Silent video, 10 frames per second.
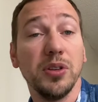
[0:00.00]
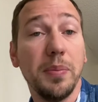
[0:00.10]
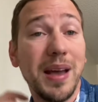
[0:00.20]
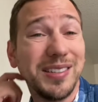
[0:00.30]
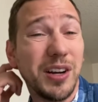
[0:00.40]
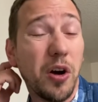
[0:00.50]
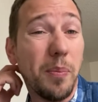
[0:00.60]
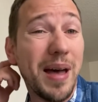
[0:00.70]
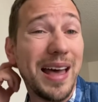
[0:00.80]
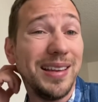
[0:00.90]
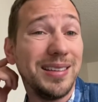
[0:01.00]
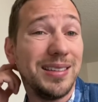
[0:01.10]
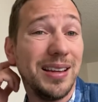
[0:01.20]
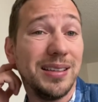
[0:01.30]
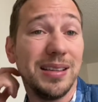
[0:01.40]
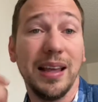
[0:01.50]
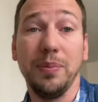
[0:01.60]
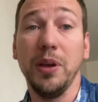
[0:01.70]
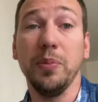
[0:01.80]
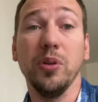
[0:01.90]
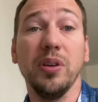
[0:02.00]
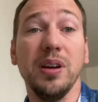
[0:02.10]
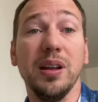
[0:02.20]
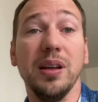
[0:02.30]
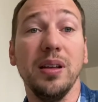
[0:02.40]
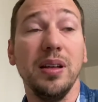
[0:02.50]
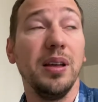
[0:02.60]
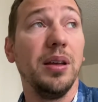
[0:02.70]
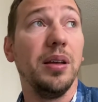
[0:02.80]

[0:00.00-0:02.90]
So imagine how bad this is. Like, people are gonna,